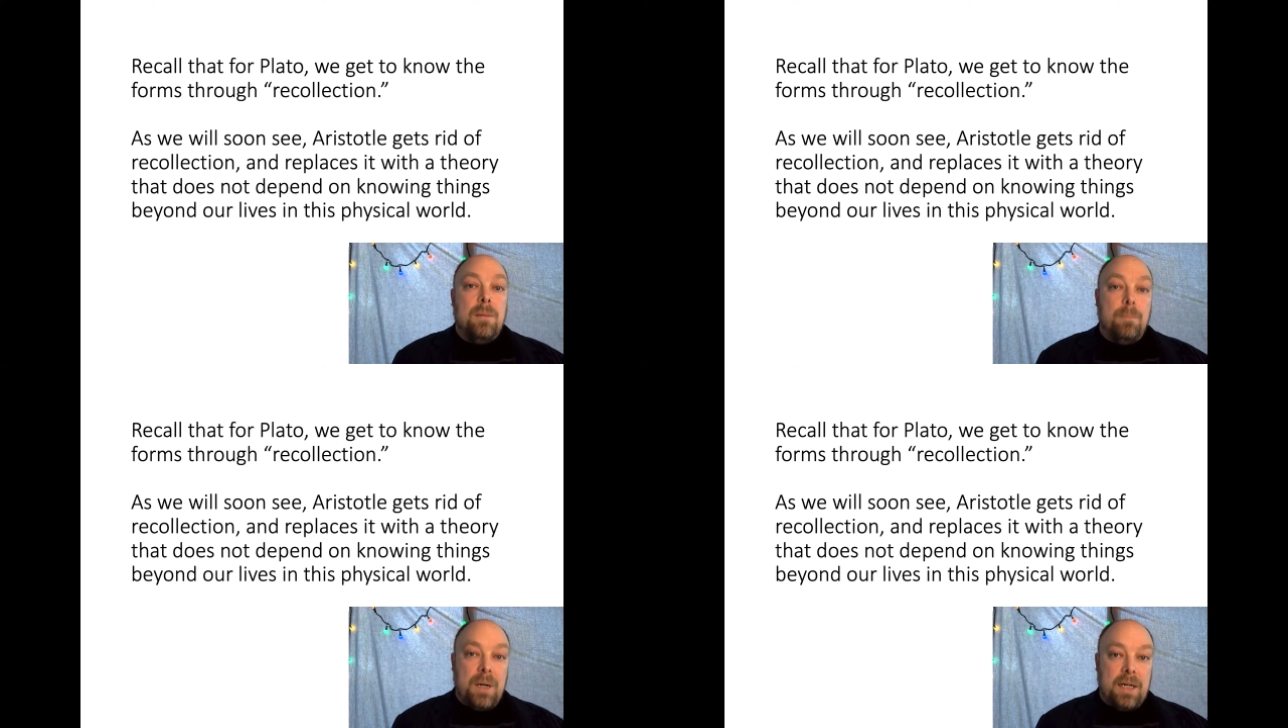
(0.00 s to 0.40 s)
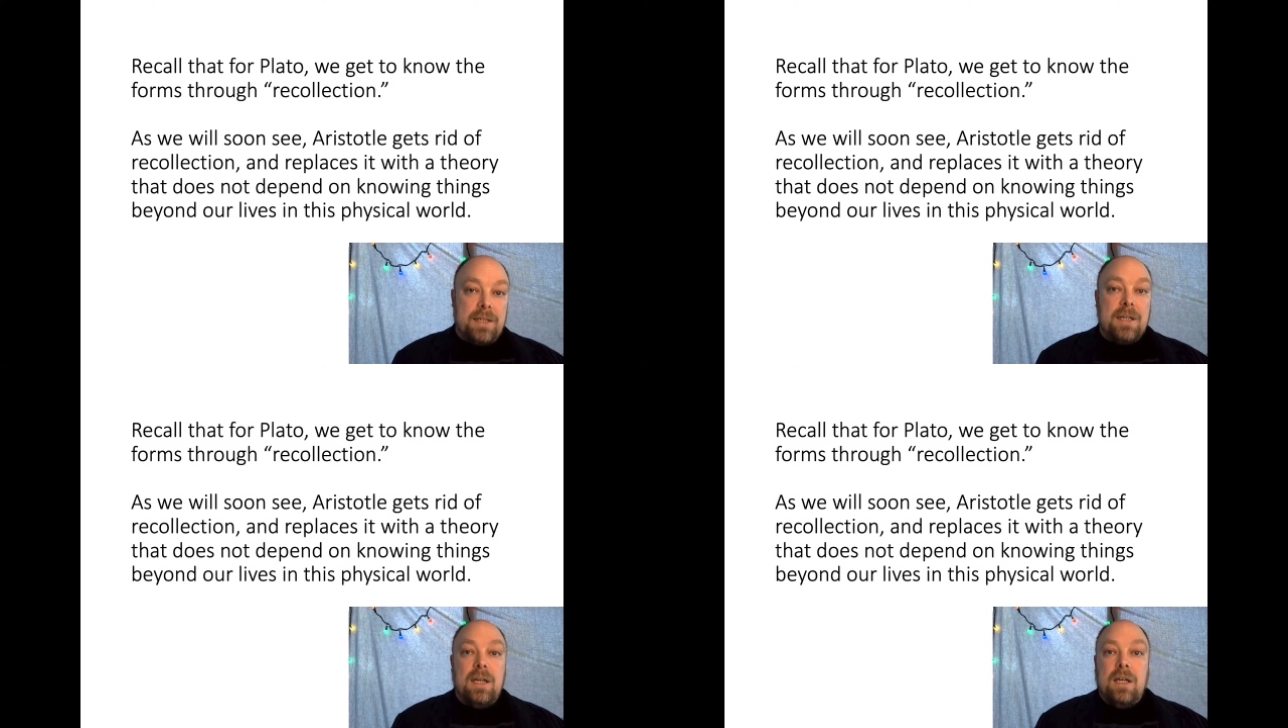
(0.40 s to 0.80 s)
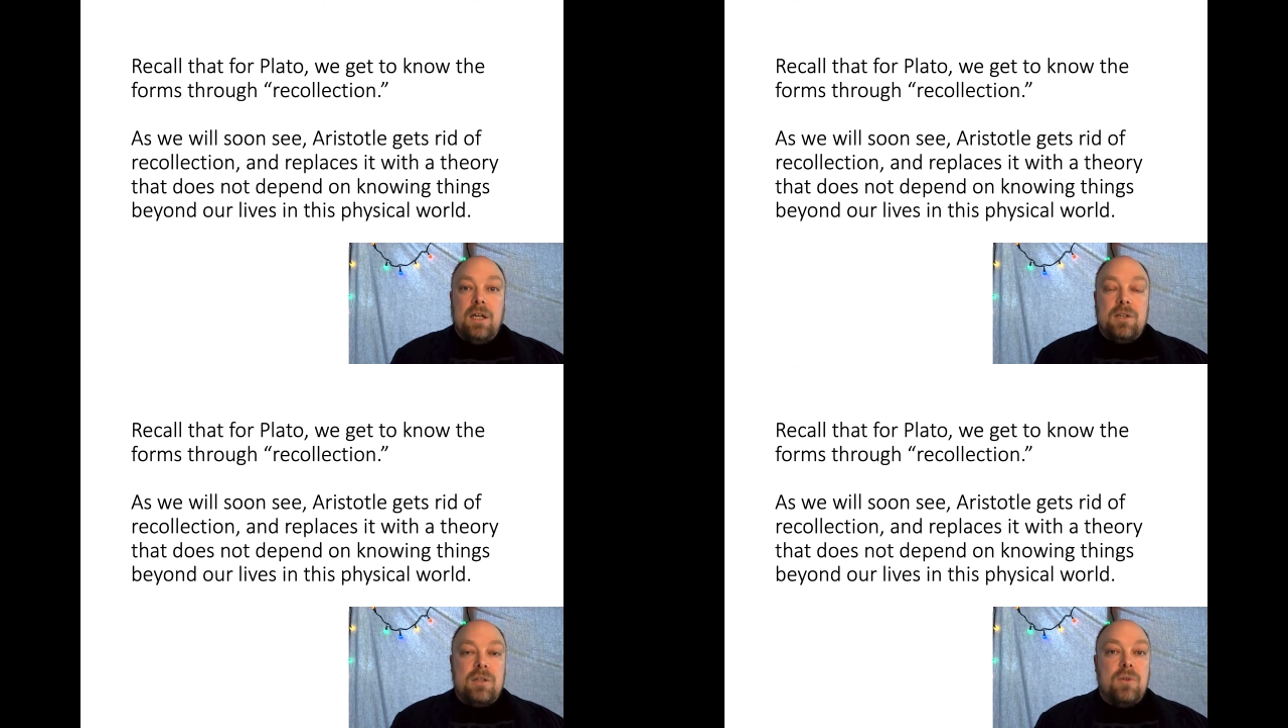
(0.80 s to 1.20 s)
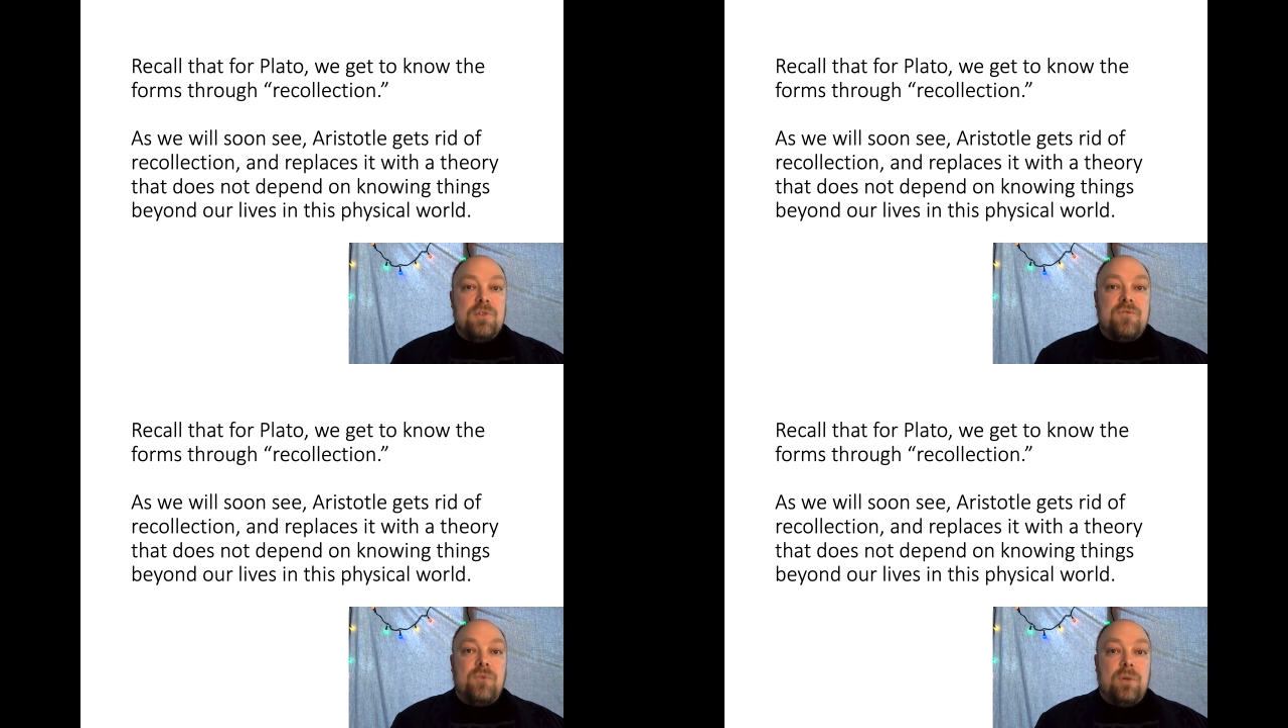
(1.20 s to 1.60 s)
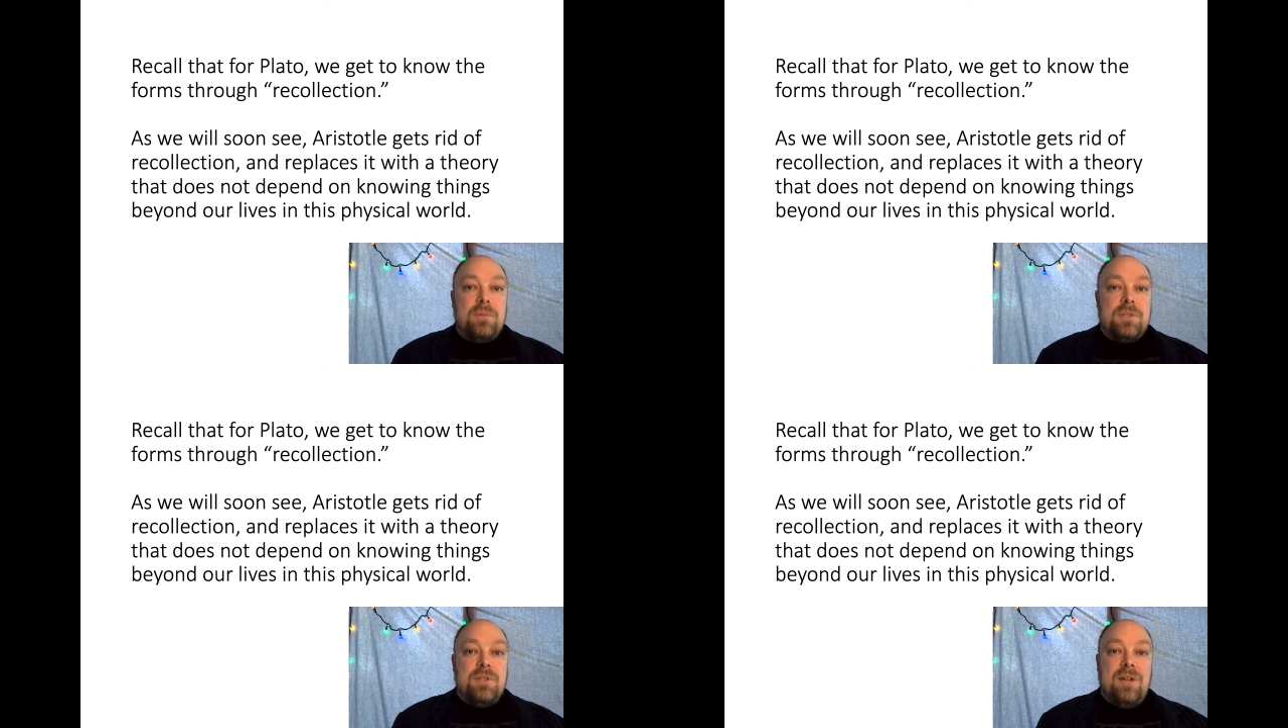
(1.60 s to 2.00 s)
but those
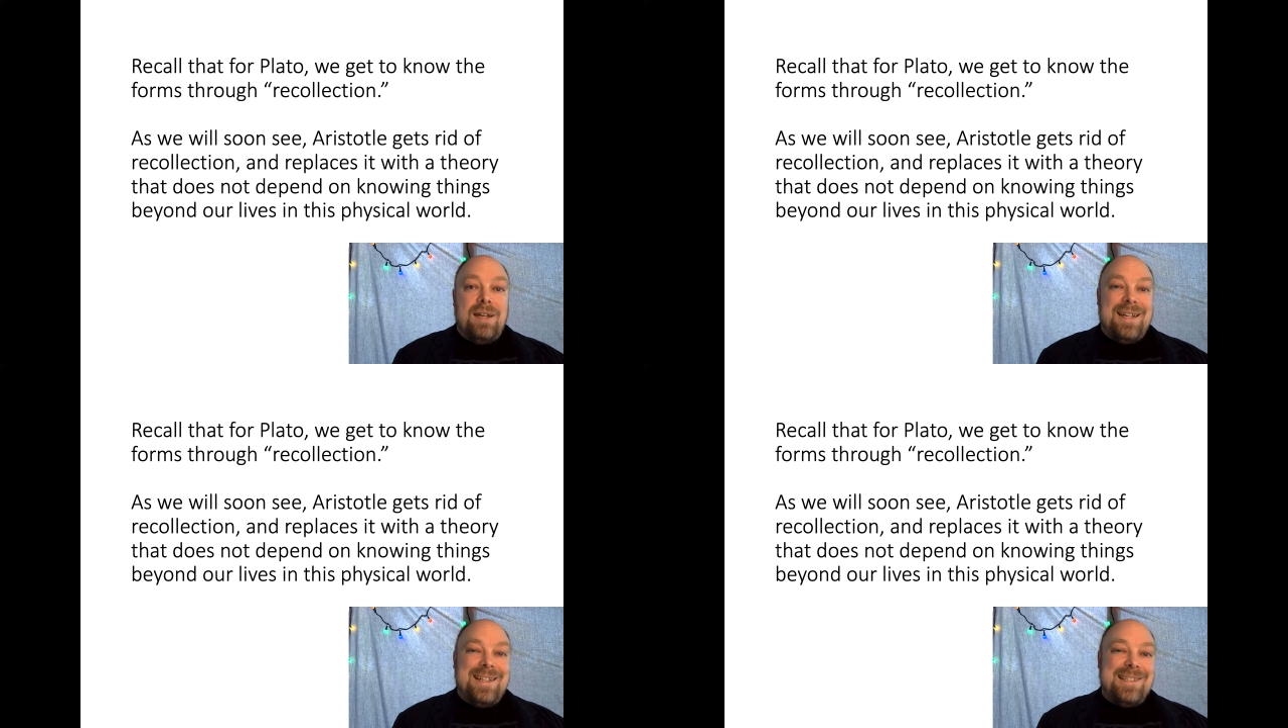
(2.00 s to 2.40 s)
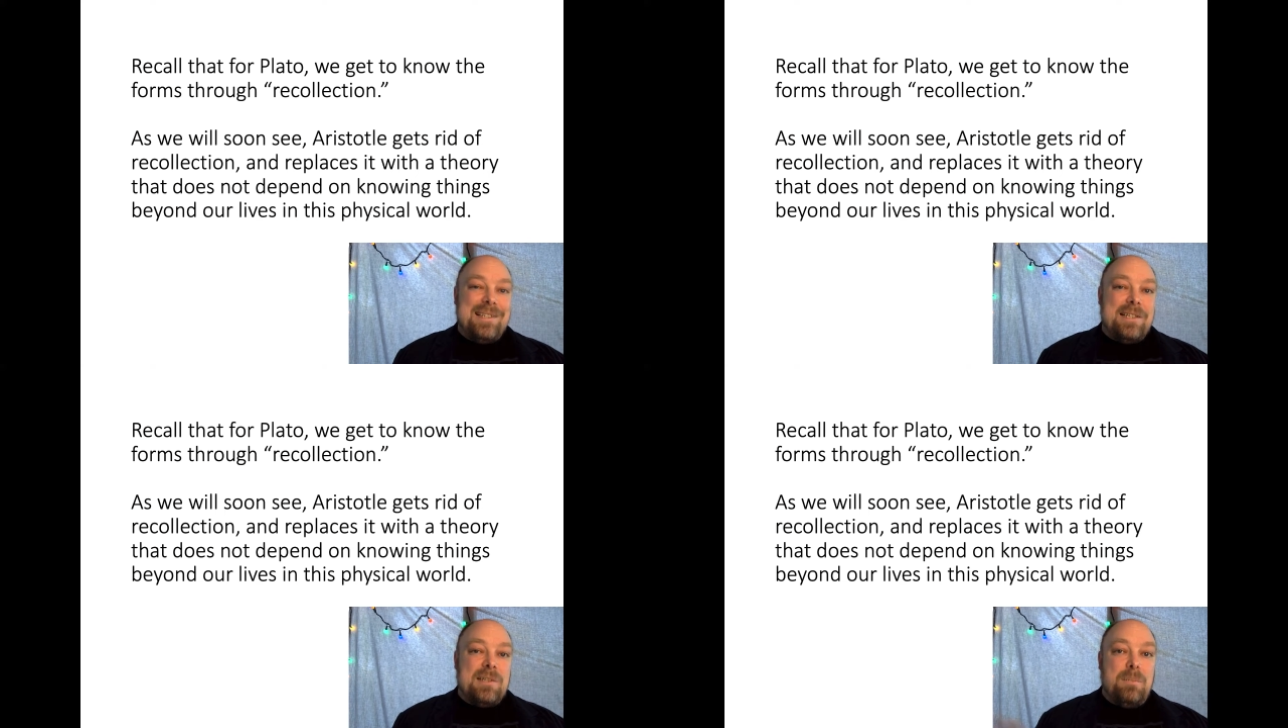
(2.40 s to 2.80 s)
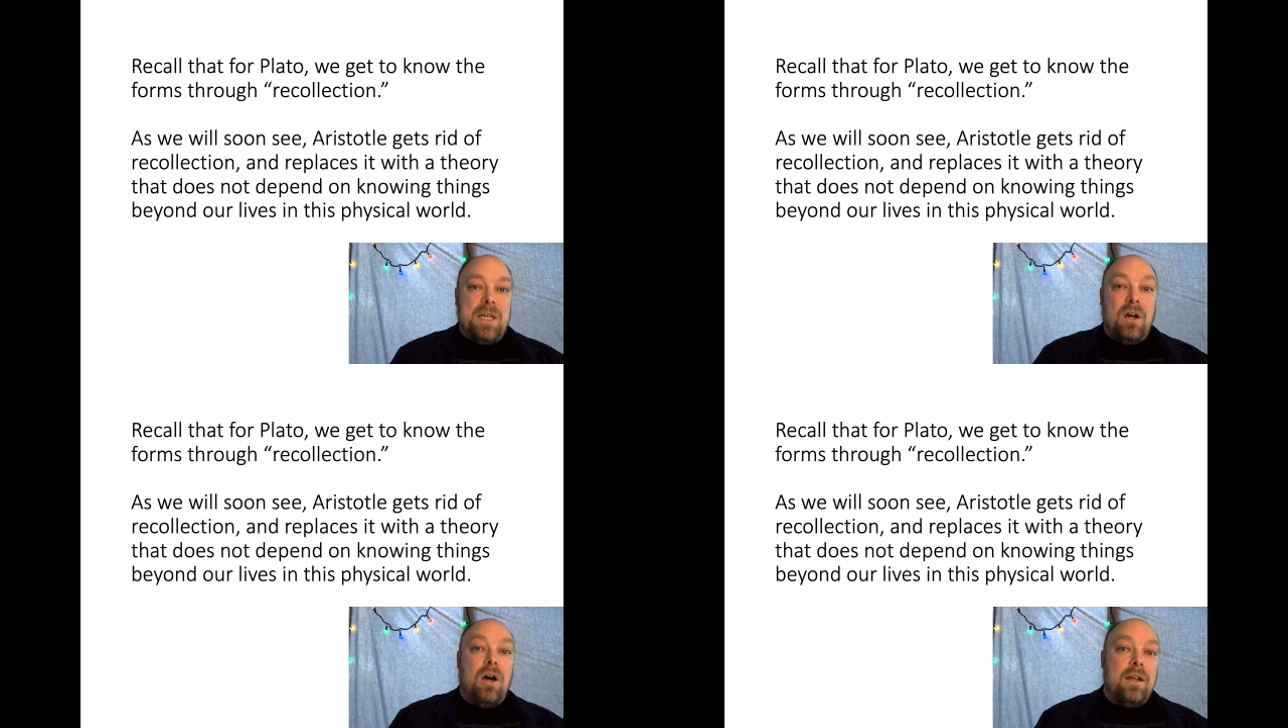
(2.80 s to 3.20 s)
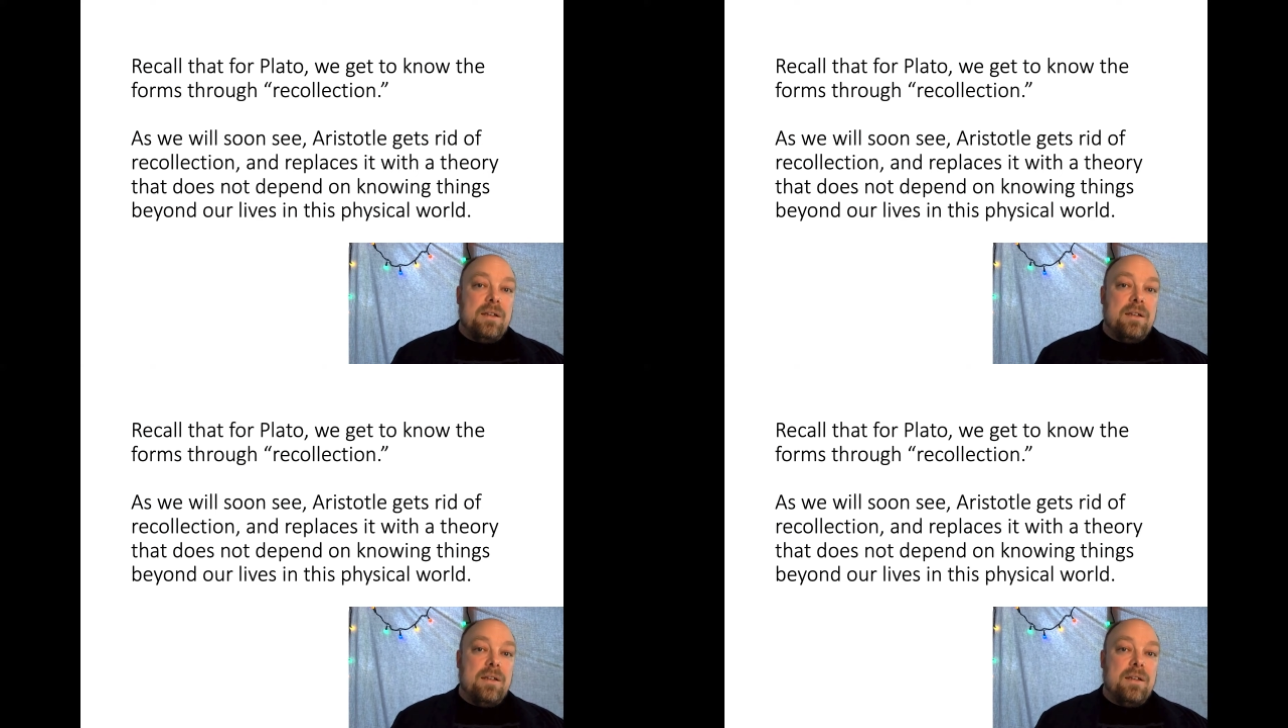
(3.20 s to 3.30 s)
forms do not exist beyond